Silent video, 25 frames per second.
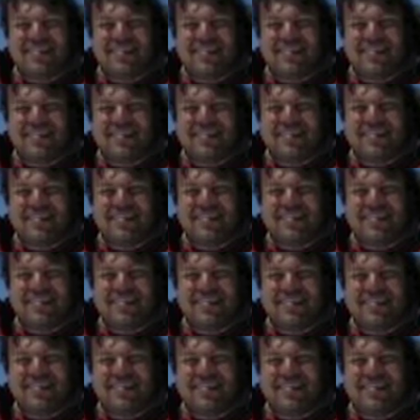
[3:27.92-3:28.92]

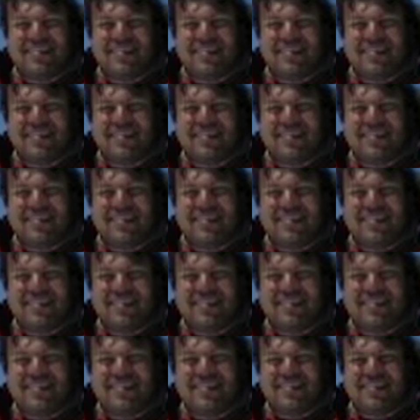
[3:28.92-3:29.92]

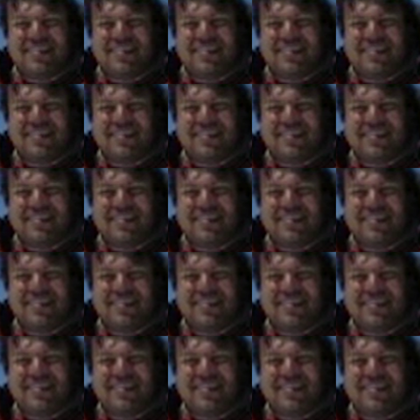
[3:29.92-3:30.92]

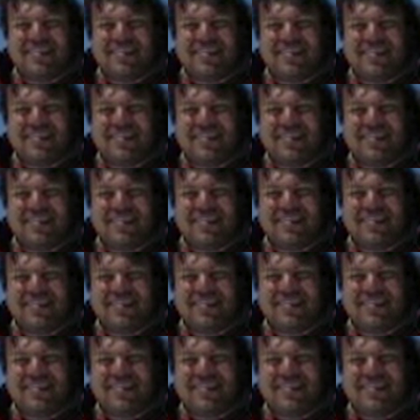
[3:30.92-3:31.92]

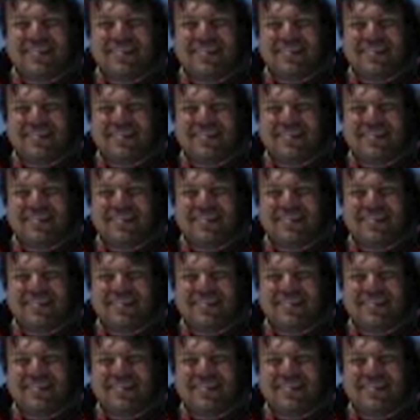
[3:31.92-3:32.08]
[no speech]